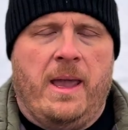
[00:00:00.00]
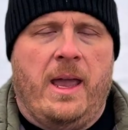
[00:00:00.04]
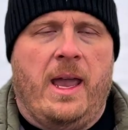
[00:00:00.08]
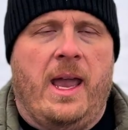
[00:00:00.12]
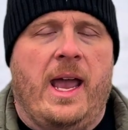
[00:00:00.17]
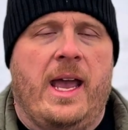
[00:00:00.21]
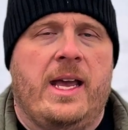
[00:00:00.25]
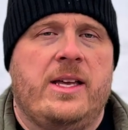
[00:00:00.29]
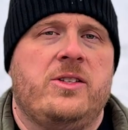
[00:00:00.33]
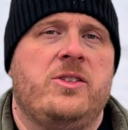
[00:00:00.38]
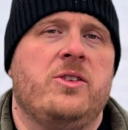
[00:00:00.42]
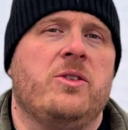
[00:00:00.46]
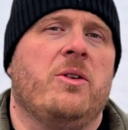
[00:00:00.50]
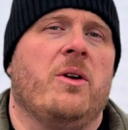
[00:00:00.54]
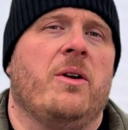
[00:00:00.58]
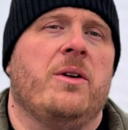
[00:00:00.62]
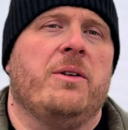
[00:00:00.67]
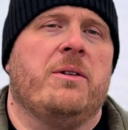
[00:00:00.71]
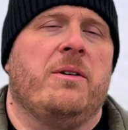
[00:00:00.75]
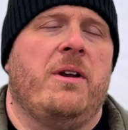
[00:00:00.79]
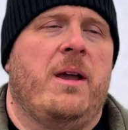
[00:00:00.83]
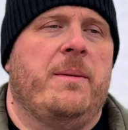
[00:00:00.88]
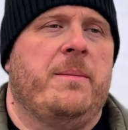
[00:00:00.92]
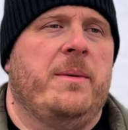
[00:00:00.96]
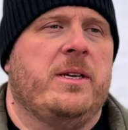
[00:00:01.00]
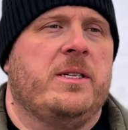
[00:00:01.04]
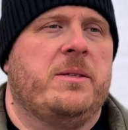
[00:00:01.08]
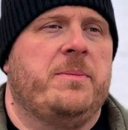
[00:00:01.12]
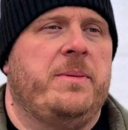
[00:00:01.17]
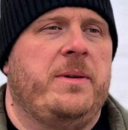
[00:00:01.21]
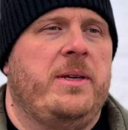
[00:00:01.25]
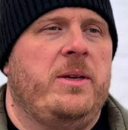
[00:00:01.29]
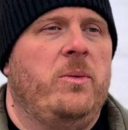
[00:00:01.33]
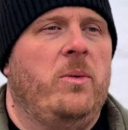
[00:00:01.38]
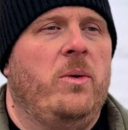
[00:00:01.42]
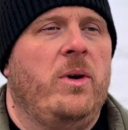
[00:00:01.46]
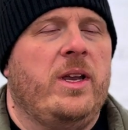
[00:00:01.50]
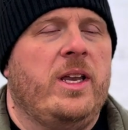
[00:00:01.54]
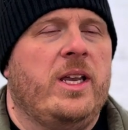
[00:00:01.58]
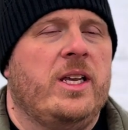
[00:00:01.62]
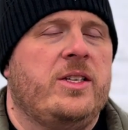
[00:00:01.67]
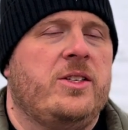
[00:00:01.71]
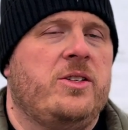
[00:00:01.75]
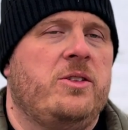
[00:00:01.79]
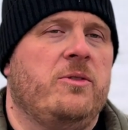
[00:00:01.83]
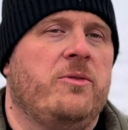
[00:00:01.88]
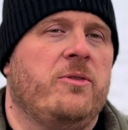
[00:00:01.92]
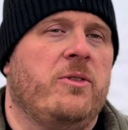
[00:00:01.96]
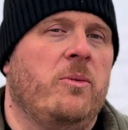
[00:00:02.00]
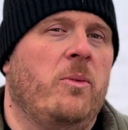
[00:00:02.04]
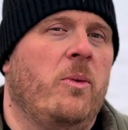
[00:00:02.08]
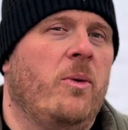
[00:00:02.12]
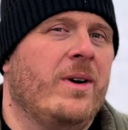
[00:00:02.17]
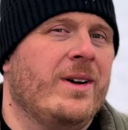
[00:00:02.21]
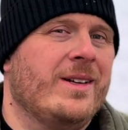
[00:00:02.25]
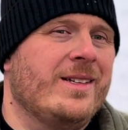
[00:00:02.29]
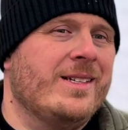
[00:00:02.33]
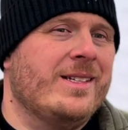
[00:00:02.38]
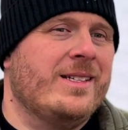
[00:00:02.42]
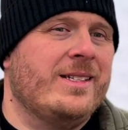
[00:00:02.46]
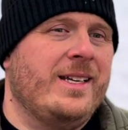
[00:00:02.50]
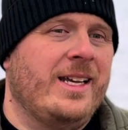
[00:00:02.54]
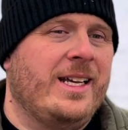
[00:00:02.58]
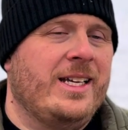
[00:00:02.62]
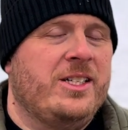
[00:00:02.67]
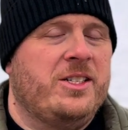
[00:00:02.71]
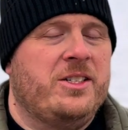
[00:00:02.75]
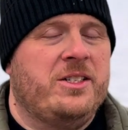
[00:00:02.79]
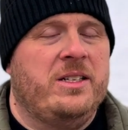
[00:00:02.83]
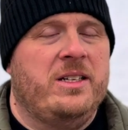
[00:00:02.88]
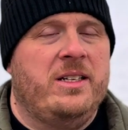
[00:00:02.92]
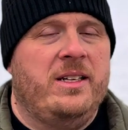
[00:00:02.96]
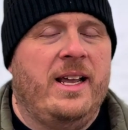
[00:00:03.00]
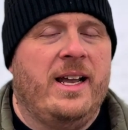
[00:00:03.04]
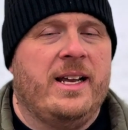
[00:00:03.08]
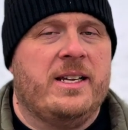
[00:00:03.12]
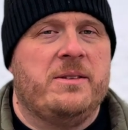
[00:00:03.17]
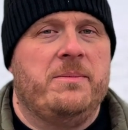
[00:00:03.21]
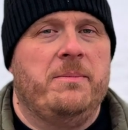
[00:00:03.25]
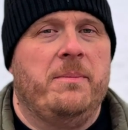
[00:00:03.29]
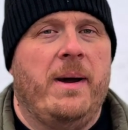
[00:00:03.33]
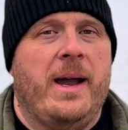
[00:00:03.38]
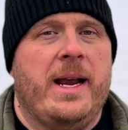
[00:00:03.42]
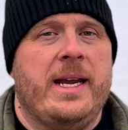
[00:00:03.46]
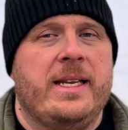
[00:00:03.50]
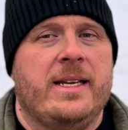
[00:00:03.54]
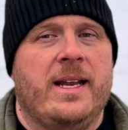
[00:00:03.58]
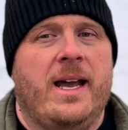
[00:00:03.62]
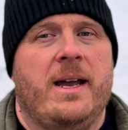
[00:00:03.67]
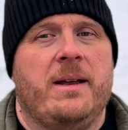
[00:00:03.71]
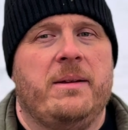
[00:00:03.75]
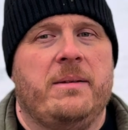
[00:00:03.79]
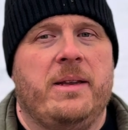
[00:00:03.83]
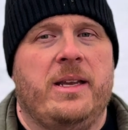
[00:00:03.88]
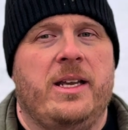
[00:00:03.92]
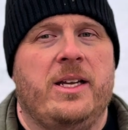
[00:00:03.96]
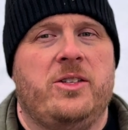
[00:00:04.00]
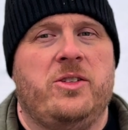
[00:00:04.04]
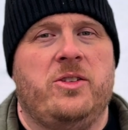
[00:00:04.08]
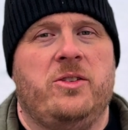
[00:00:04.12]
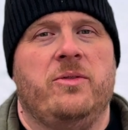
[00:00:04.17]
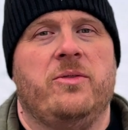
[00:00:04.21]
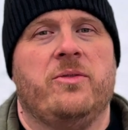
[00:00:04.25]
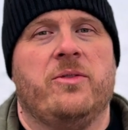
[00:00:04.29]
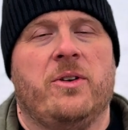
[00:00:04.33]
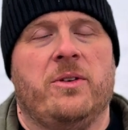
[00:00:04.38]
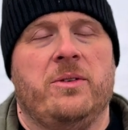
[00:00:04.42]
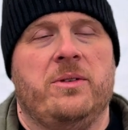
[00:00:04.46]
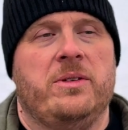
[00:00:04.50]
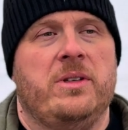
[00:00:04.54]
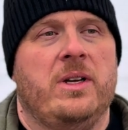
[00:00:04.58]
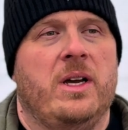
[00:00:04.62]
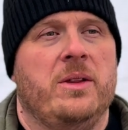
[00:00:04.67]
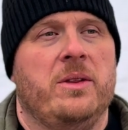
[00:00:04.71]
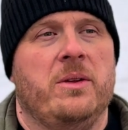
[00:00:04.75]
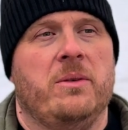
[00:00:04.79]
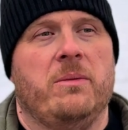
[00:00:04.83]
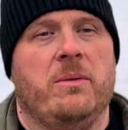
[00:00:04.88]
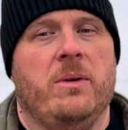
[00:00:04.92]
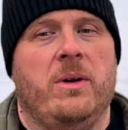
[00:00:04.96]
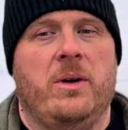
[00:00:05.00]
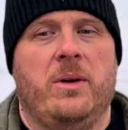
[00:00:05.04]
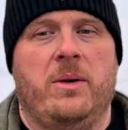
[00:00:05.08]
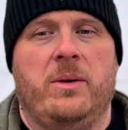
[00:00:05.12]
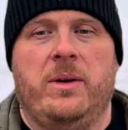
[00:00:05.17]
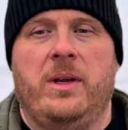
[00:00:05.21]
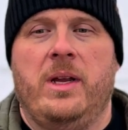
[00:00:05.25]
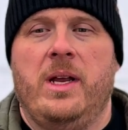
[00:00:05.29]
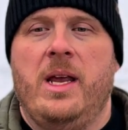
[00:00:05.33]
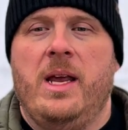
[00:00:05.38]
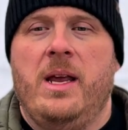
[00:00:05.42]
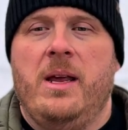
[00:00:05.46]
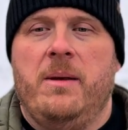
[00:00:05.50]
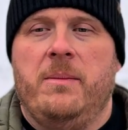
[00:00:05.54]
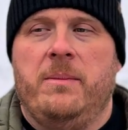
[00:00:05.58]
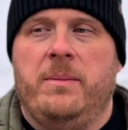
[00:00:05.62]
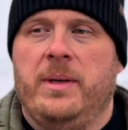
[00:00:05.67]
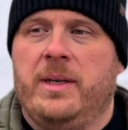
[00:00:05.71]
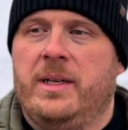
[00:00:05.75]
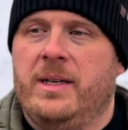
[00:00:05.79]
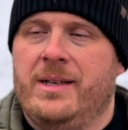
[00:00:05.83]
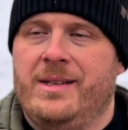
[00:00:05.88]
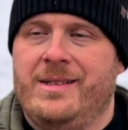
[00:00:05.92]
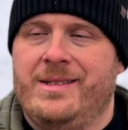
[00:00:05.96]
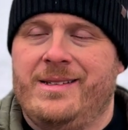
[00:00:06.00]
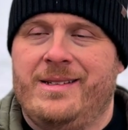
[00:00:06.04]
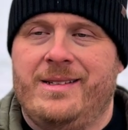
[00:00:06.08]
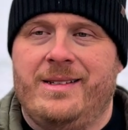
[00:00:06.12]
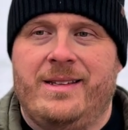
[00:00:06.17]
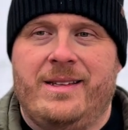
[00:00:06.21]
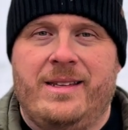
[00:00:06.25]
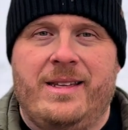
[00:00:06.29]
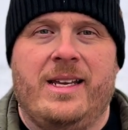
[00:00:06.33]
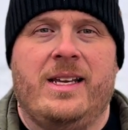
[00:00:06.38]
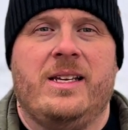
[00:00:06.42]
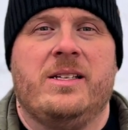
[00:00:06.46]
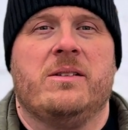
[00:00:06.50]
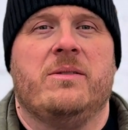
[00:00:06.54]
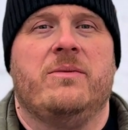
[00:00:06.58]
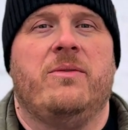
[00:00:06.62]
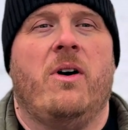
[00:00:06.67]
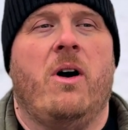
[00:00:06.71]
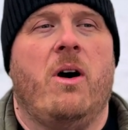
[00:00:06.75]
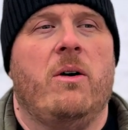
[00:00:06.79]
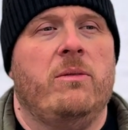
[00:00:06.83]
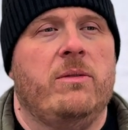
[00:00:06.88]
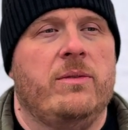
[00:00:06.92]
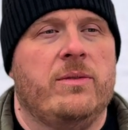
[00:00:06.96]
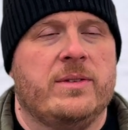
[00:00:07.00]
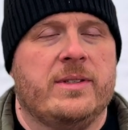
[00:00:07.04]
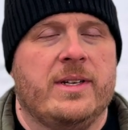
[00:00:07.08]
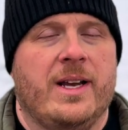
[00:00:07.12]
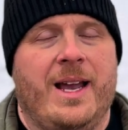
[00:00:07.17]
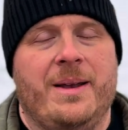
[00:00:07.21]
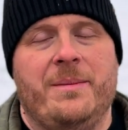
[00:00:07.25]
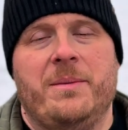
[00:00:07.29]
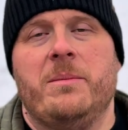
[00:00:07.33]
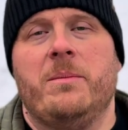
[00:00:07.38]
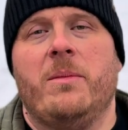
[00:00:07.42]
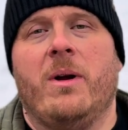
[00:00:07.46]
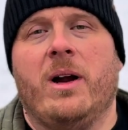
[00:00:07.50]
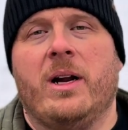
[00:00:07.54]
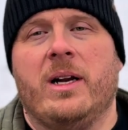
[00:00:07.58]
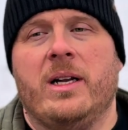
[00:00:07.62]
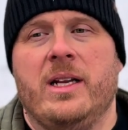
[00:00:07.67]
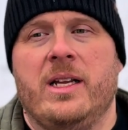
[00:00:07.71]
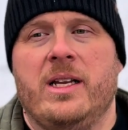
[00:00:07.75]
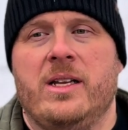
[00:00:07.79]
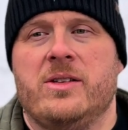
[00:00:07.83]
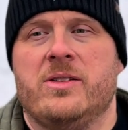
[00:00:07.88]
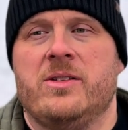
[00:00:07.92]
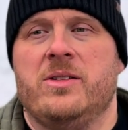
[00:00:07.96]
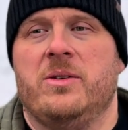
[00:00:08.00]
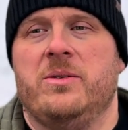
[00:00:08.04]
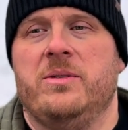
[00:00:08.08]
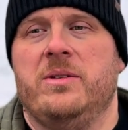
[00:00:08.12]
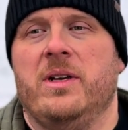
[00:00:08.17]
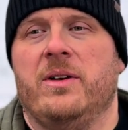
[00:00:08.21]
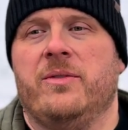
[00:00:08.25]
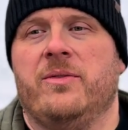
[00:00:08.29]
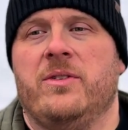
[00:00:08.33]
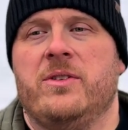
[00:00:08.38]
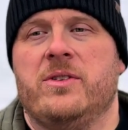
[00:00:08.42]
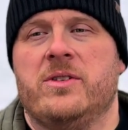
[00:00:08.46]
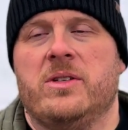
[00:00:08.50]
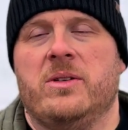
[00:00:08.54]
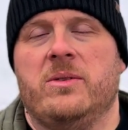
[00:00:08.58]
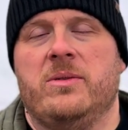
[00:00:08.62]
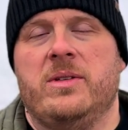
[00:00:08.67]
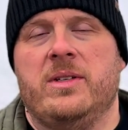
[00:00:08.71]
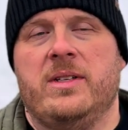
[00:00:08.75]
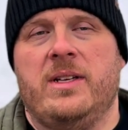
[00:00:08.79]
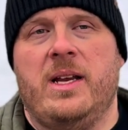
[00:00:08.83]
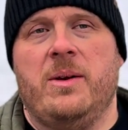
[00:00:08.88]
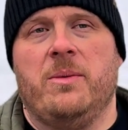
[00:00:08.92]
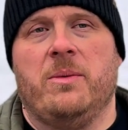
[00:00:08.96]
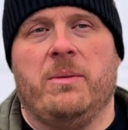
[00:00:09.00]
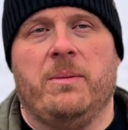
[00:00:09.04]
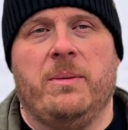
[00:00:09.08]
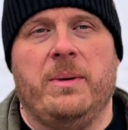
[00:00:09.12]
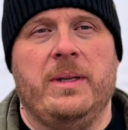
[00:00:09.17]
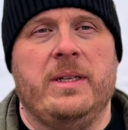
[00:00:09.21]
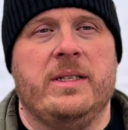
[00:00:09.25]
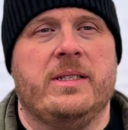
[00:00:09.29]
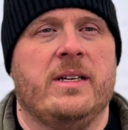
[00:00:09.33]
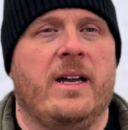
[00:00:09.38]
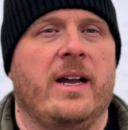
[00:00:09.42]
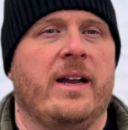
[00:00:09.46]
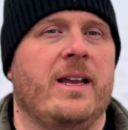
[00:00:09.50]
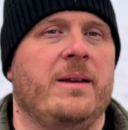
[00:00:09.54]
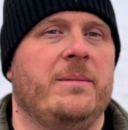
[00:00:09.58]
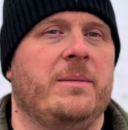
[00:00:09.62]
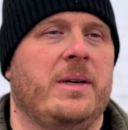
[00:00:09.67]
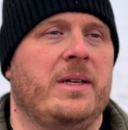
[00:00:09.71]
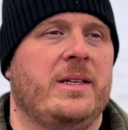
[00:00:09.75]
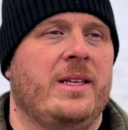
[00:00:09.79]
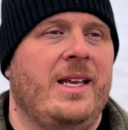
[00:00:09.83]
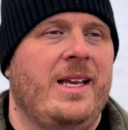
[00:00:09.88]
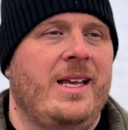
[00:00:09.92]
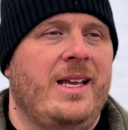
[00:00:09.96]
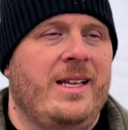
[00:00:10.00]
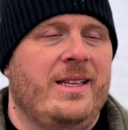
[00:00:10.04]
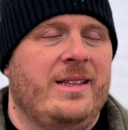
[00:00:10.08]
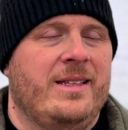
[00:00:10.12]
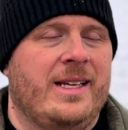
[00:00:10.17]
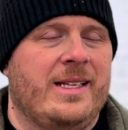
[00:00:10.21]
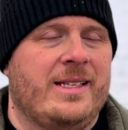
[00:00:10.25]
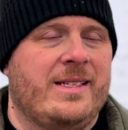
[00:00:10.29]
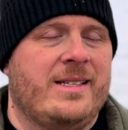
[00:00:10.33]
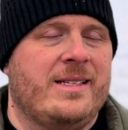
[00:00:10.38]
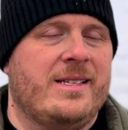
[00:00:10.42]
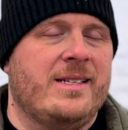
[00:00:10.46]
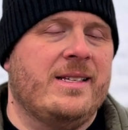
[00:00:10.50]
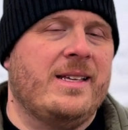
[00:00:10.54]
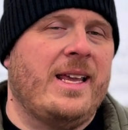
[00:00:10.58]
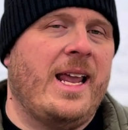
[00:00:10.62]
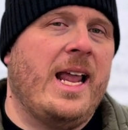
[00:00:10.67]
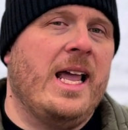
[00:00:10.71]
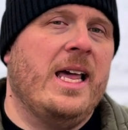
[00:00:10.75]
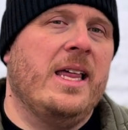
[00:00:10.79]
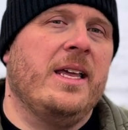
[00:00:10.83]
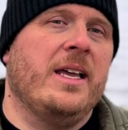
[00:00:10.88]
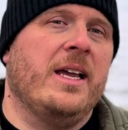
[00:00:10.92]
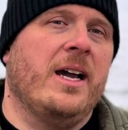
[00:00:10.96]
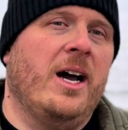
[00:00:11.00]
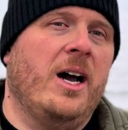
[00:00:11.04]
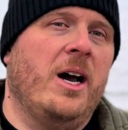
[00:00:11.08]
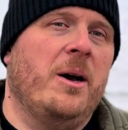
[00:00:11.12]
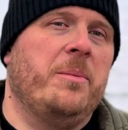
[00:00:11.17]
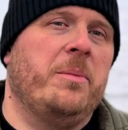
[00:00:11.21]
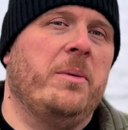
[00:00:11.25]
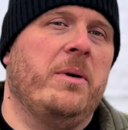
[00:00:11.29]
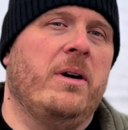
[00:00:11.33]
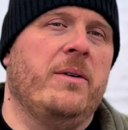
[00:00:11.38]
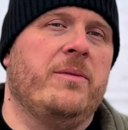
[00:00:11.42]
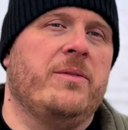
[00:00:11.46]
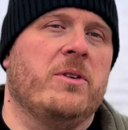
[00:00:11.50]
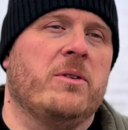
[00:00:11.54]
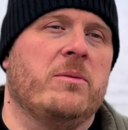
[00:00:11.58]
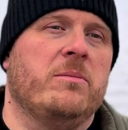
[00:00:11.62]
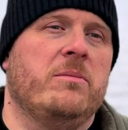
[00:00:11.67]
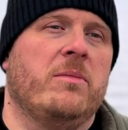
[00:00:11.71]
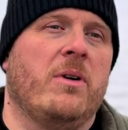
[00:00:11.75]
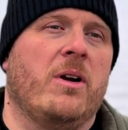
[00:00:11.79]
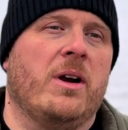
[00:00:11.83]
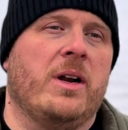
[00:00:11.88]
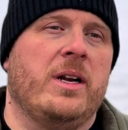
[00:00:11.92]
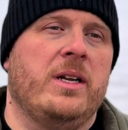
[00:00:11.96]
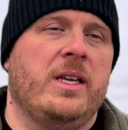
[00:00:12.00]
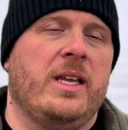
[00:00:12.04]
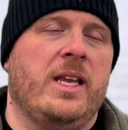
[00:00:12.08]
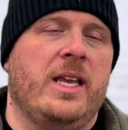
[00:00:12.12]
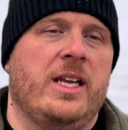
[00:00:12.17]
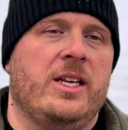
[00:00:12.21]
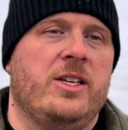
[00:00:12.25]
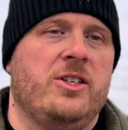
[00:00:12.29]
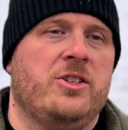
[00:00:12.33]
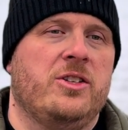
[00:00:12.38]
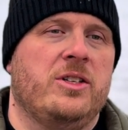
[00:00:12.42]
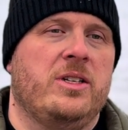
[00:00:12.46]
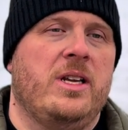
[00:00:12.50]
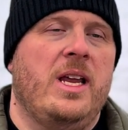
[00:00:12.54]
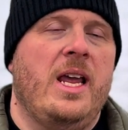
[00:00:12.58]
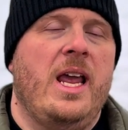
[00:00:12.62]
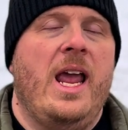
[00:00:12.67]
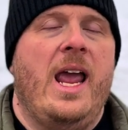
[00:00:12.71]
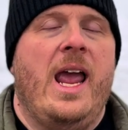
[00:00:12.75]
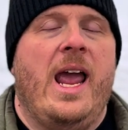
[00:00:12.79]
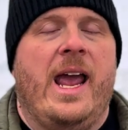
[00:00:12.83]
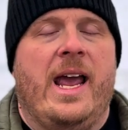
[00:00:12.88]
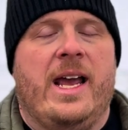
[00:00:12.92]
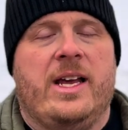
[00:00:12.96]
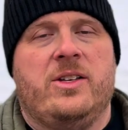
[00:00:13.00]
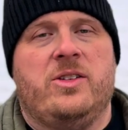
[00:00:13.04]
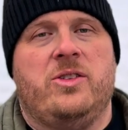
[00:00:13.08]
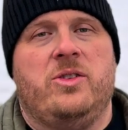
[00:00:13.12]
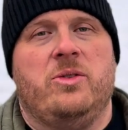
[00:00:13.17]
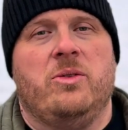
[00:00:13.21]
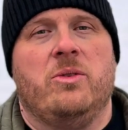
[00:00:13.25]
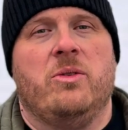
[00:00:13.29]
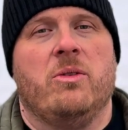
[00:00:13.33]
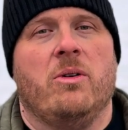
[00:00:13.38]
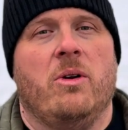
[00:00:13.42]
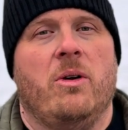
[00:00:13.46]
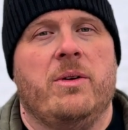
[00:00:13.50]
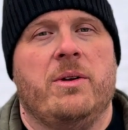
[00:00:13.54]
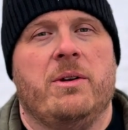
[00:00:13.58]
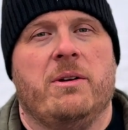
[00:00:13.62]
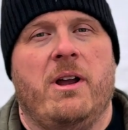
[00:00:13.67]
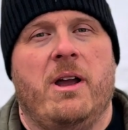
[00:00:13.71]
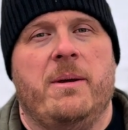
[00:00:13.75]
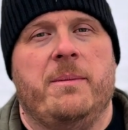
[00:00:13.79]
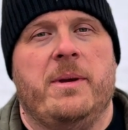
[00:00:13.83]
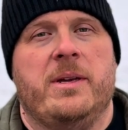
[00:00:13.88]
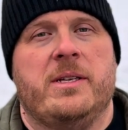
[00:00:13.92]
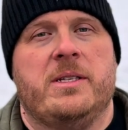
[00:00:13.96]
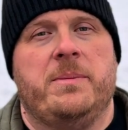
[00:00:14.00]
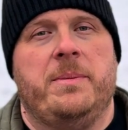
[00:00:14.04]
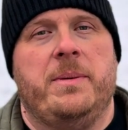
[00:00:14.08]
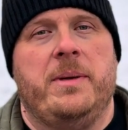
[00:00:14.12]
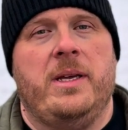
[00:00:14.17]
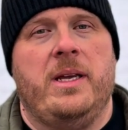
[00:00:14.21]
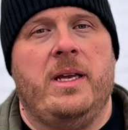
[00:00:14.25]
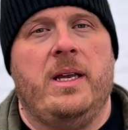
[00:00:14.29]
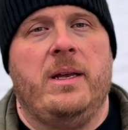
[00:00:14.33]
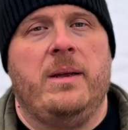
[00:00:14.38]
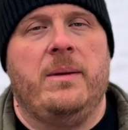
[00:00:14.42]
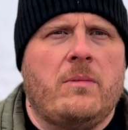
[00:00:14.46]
As you grow your MSP, what gets you from one stage to the next might not get you further down the road because things evolve over time, and marketing is no different. So today we're really talking about that scaling up of your marketing engine as you grow your MSP.